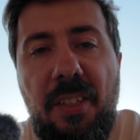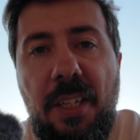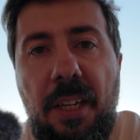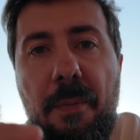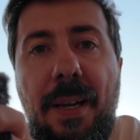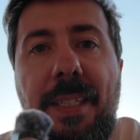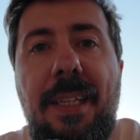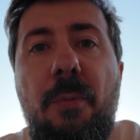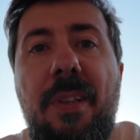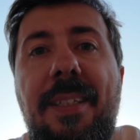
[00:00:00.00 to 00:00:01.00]
a city,
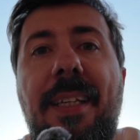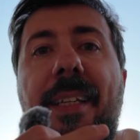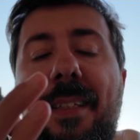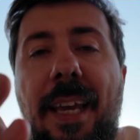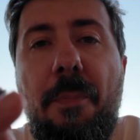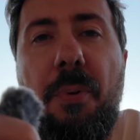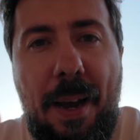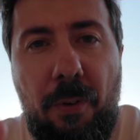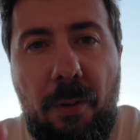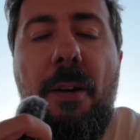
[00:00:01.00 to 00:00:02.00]
basically with cityscape
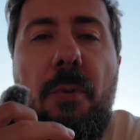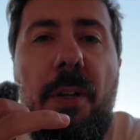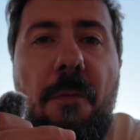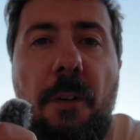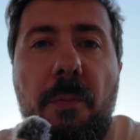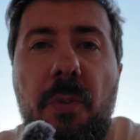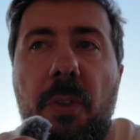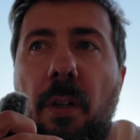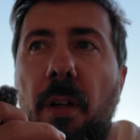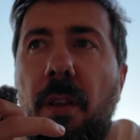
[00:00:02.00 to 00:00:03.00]
background. And we
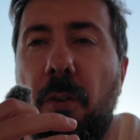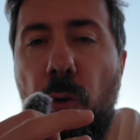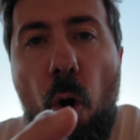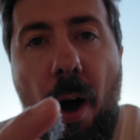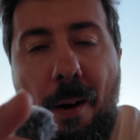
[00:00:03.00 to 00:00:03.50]
filmed the raw